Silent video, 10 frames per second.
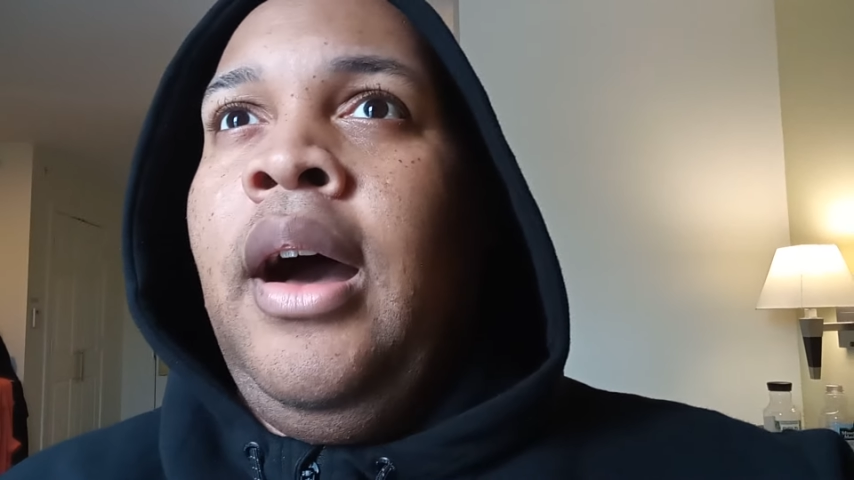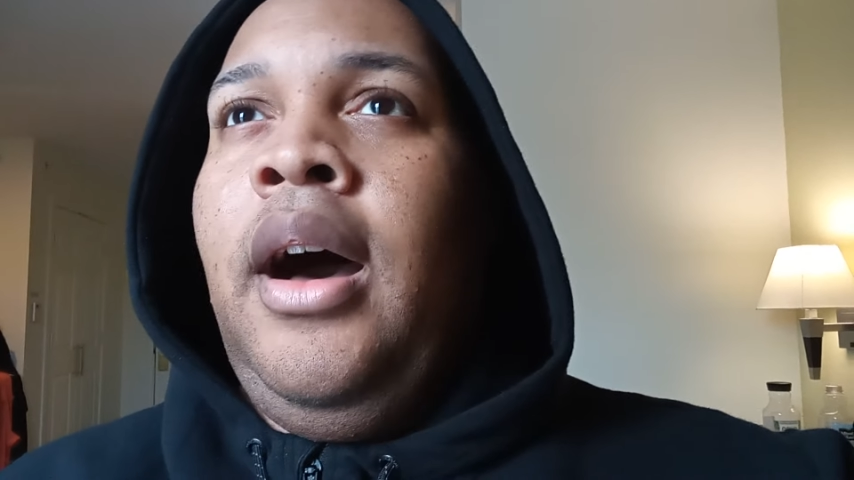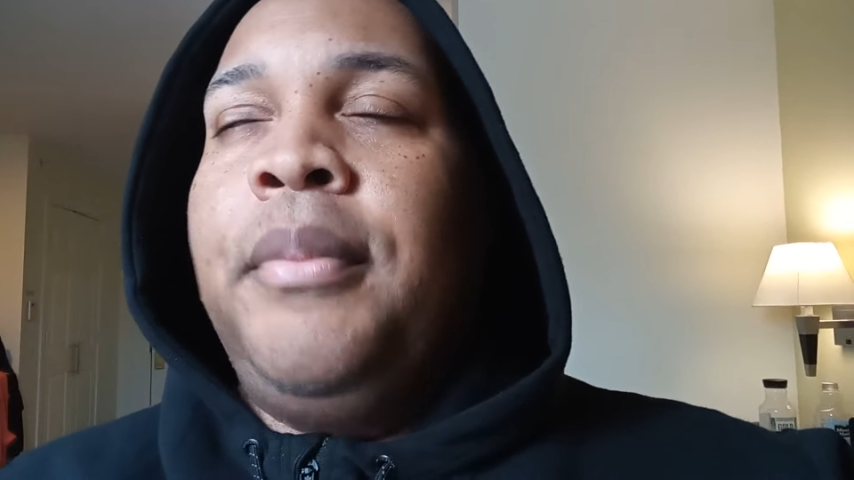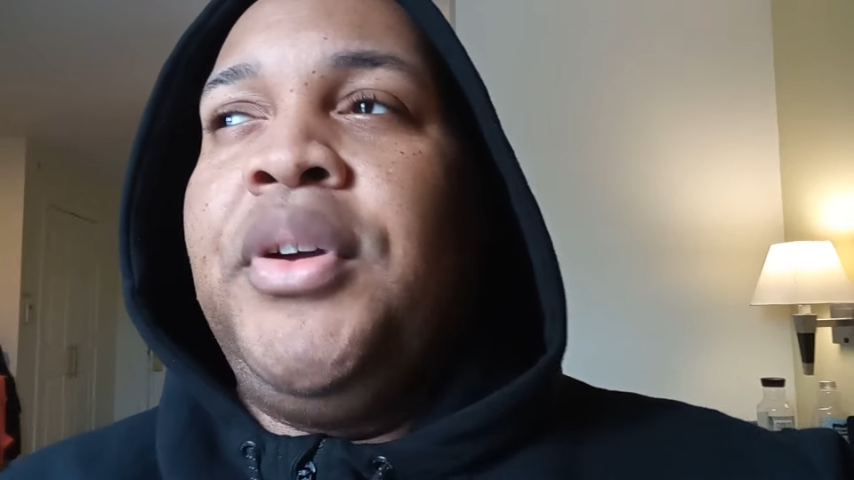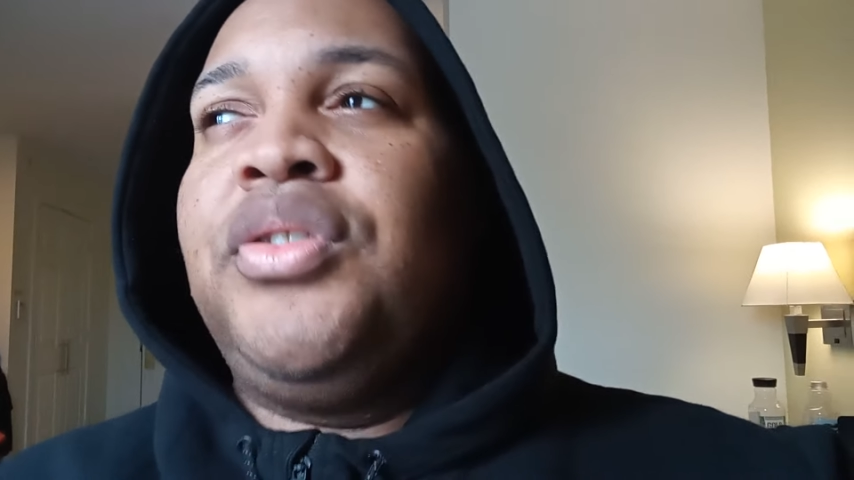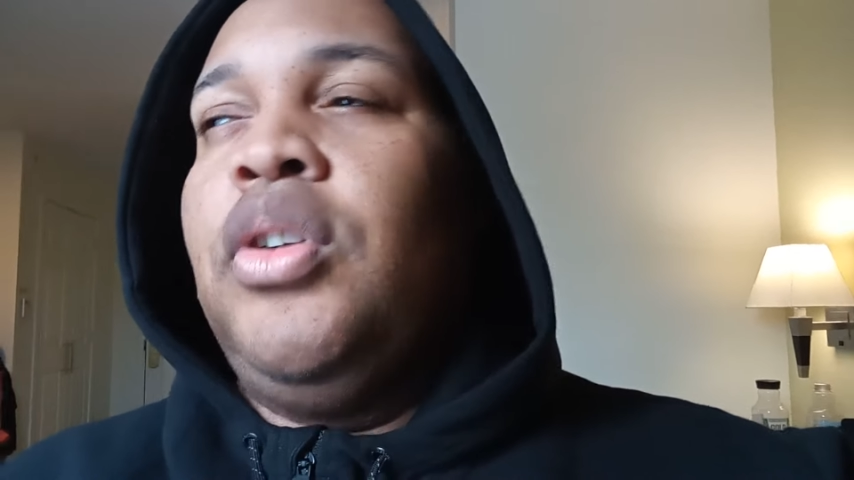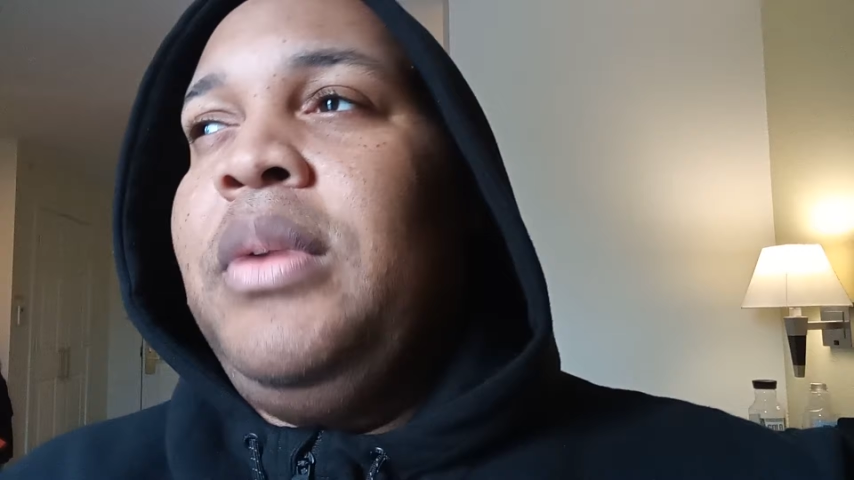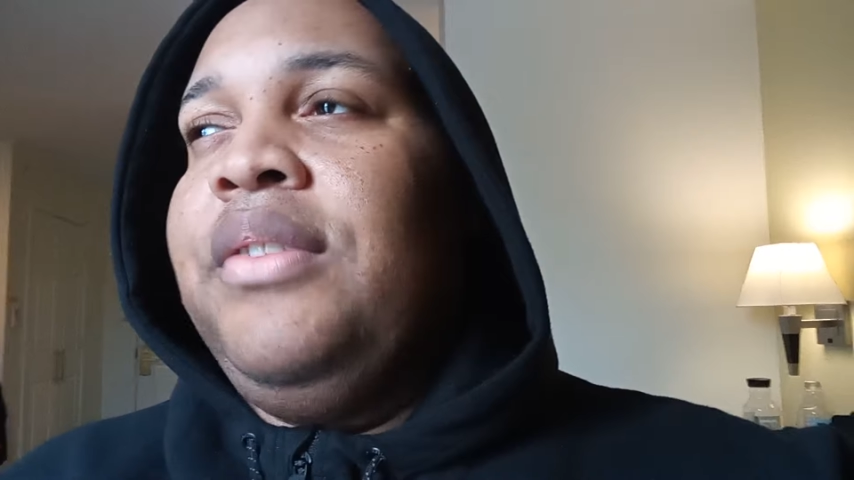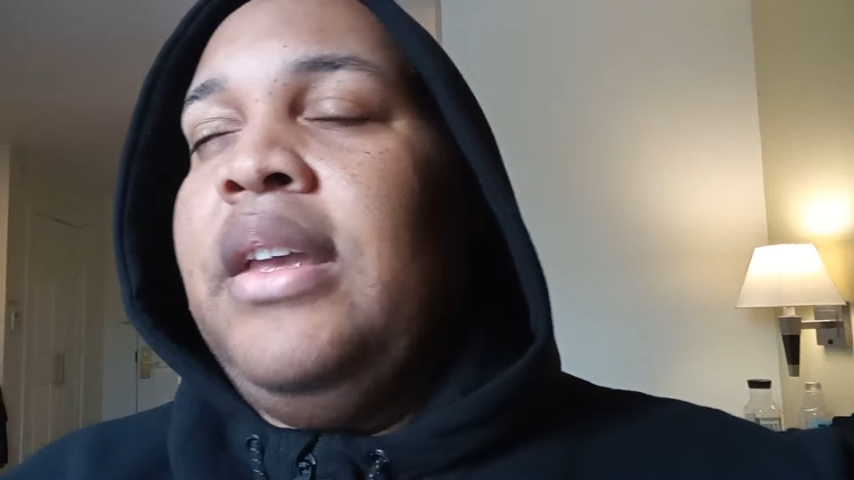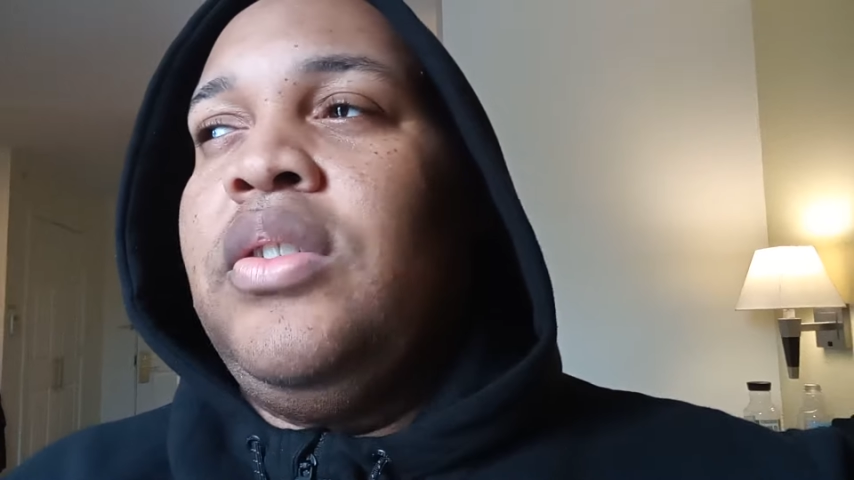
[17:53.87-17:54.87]
um, there's so
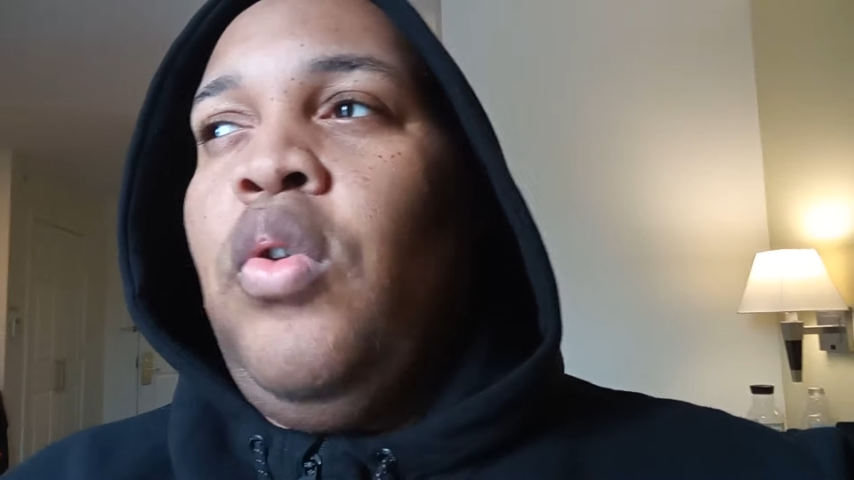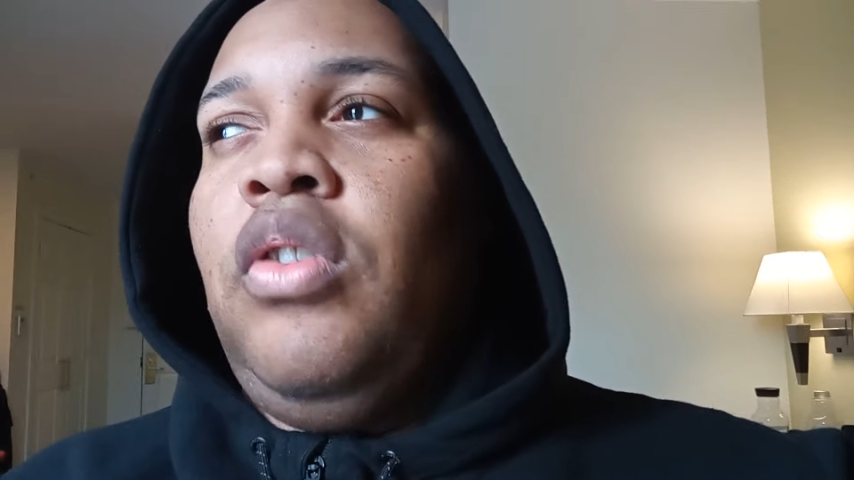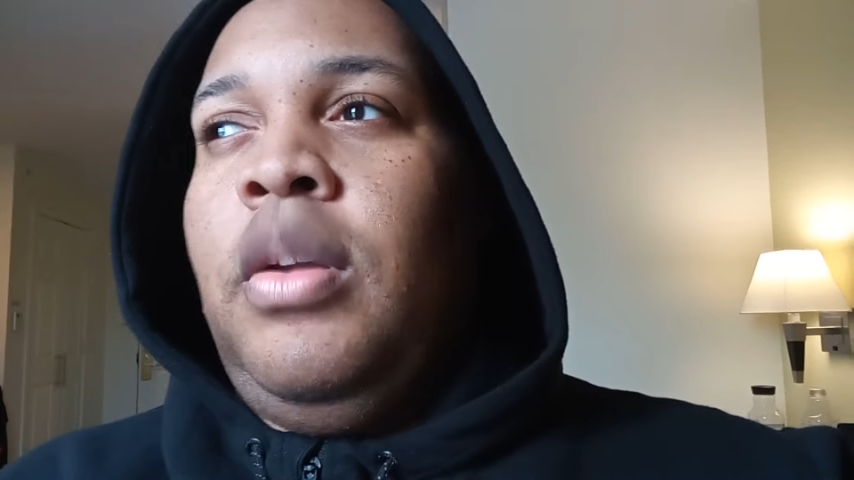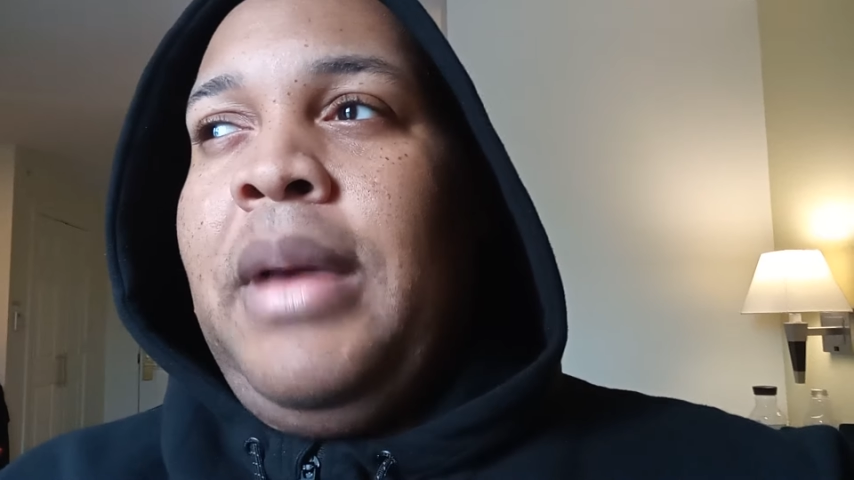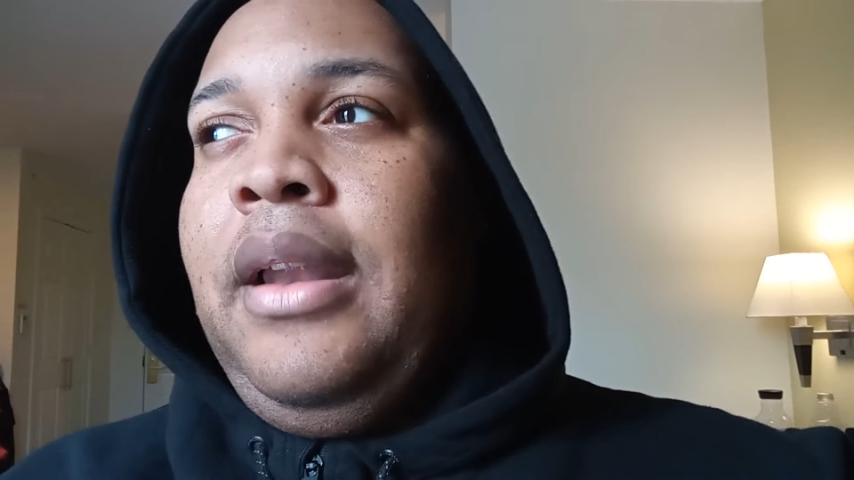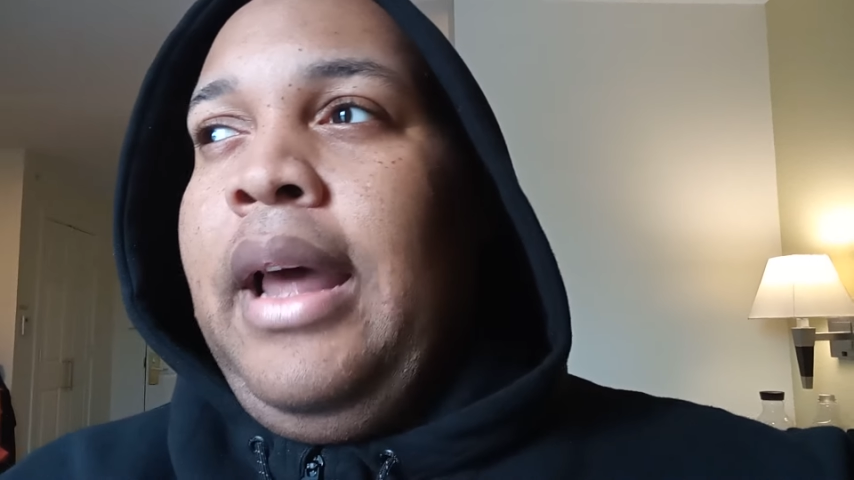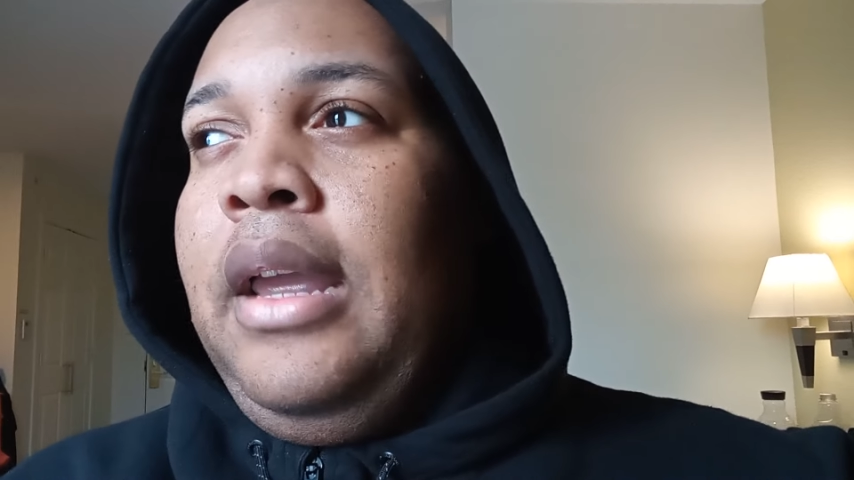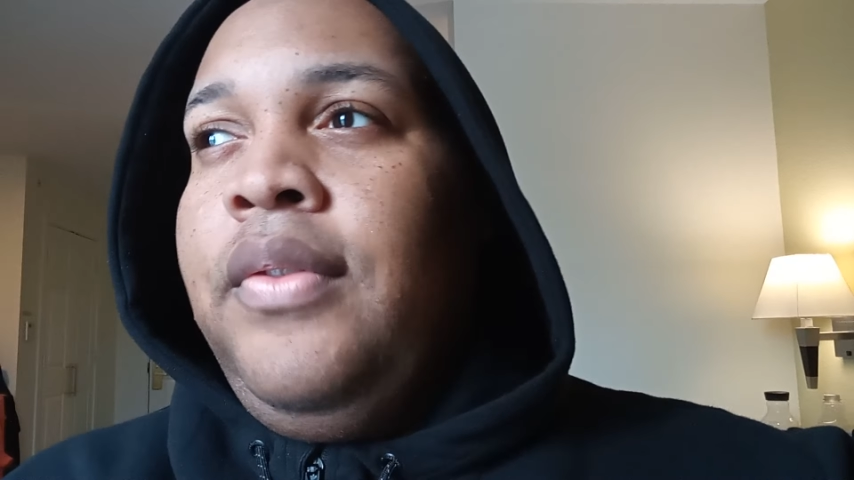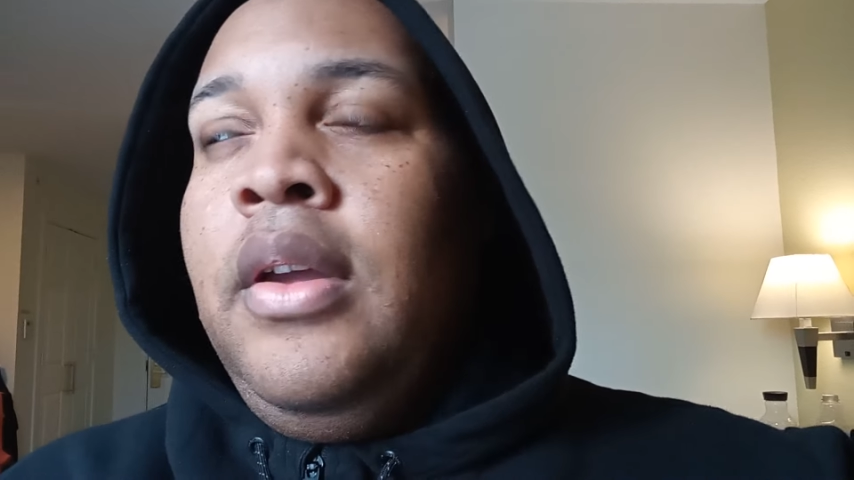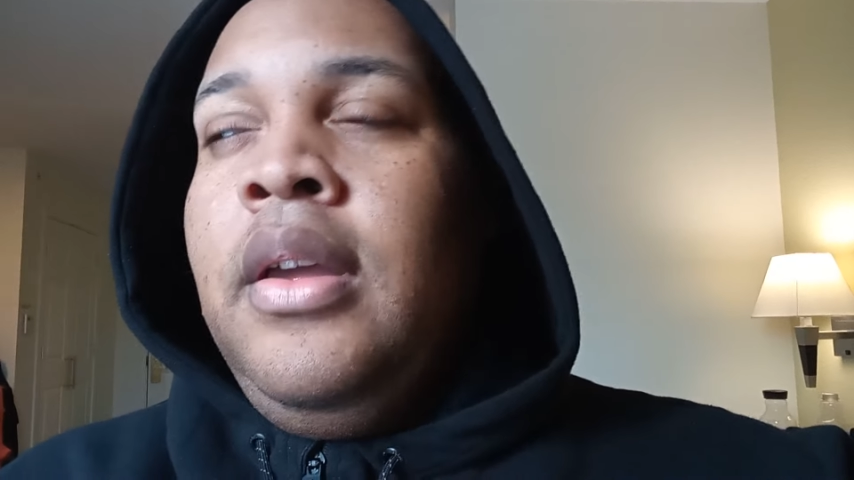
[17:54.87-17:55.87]
many things going on in my
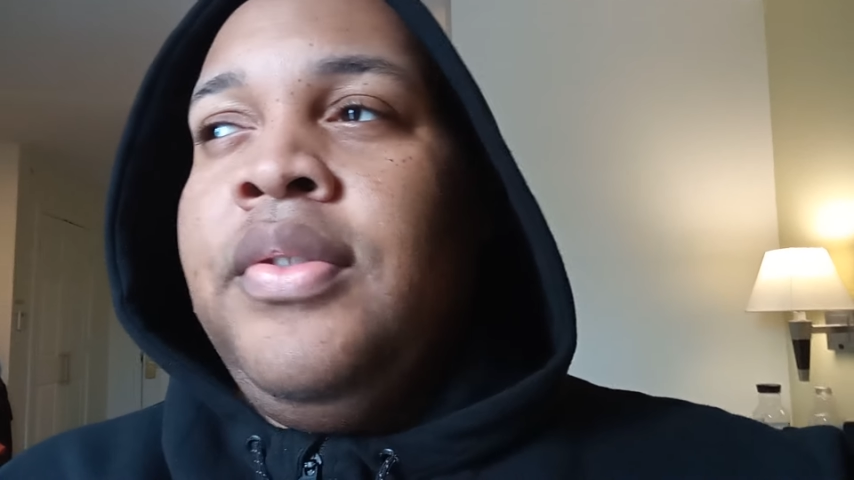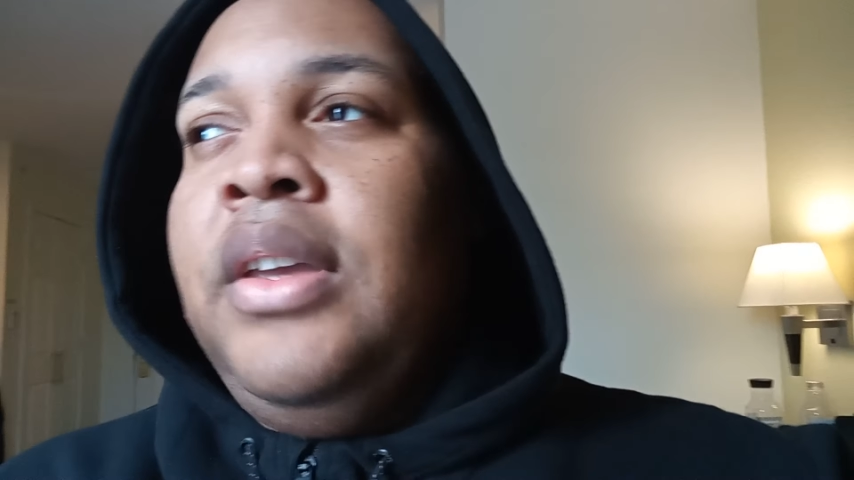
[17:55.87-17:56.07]
life